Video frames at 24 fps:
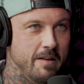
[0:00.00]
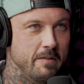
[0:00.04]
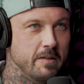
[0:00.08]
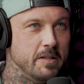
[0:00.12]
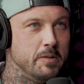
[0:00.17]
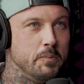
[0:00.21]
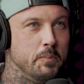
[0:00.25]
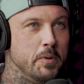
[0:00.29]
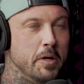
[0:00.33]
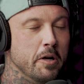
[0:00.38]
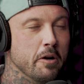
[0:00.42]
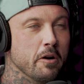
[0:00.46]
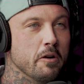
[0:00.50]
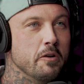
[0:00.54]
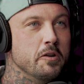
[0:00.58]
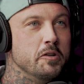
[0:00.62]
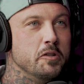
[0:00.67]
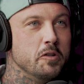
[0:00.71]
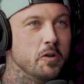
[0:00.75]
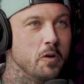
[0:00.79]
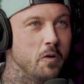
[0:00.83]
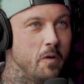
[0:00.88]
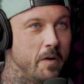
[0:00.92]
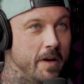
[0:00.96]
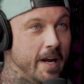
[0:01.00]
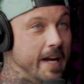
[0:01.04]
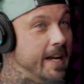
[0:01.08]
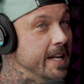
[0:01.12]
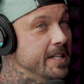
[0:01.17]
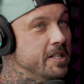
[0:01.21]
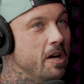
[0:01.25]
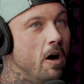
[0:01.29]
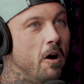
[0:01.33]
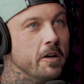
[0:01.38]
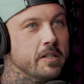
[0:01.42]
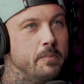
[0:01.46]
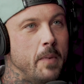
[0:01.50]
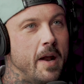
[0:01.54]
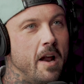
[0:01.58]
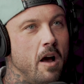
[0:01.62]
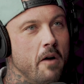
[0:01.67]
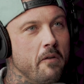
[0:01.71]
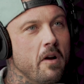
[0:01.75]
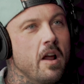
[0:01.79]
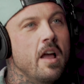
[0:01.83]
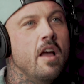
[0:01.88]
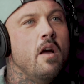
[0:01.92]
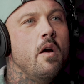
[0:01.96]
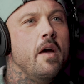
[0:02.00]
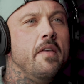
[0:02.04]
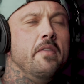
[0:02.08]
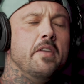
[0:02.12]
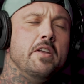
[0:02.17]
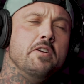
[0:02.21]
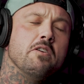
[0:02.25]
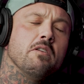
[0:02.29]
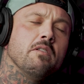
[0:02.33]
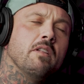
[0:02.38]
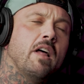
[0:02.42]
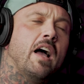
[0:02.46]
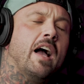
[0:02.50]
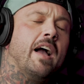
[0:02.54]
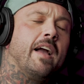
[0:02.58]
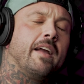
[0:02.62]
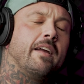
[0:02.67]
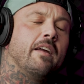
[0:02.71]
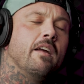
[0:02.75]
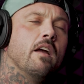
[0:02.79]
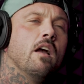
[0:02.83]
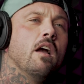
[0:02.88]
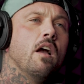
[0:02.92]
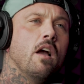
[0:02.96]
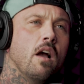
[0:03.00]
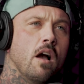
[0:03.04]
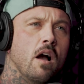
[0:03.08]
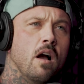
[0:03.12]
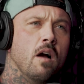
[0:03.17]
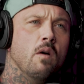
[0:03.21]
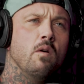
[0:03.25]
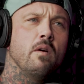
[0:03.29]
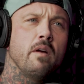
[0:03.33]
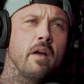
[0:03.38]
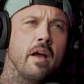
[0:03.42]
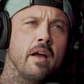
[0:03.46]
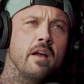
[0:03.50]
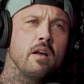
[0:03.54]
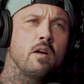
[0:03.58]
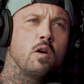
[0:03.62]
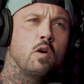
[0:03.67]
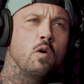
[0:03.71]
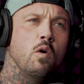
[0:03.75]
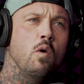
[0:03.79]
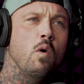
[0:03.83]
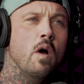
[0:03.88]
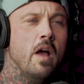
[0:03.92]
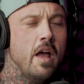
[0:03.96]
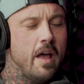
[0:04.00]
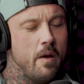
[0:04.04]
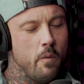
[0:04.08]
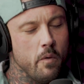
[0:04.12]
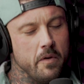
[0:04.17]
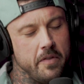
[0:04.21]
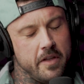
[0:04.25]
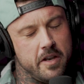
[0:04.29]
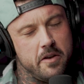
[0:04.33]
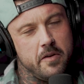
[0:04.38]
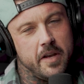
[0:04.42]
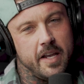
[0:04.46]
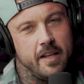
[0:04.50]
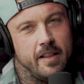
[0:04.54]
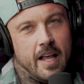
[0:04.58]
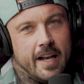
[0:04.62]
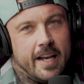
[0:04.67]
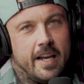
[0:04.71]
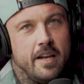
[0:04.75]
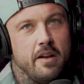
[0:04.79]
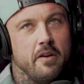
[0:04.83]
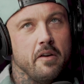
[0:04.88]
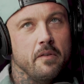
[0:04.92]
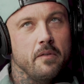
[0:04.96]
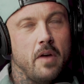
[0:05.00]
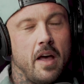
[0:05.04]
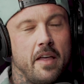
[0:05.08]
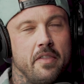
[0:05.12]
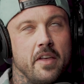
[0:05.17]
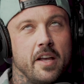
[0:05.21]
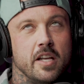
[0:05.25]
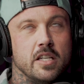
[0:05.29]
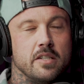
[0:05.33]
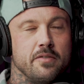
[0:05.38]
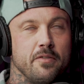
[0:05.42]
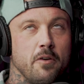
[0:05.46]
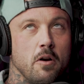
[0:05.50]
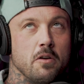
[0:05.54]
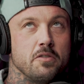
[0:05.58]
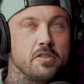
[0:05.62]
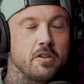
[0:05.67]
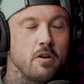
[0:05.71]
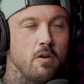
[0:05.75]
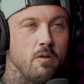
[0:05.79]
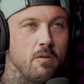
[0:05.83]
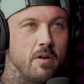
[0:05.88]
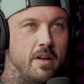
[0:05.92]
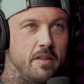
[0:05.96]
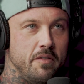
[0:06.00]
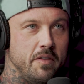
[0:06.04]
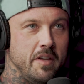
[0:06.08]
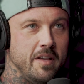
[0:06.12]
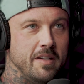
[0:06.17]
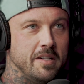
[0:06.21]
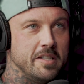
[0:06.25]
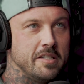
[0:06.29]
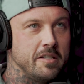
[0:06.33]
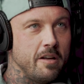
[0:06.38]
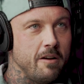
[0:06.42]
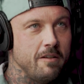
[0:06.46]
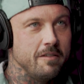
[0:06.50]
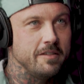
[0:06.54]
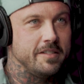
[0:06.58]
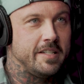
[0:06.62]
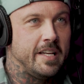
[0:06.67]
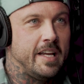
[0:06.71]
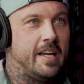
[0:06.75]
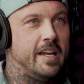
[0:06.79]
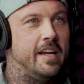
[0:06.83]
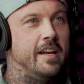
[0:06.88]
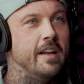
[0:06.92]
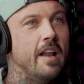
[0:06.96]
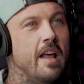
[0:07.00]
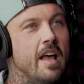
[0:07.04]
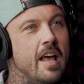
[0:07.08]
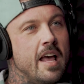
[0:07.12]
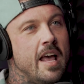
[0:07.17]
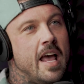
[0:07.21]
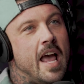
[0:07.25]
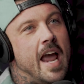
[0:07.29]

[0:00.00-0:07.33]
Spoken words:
It's pure joy. And he talks about it over. And then you're like, okay, cool. Well, then you get like into, I think it's 1 Corinthians 13.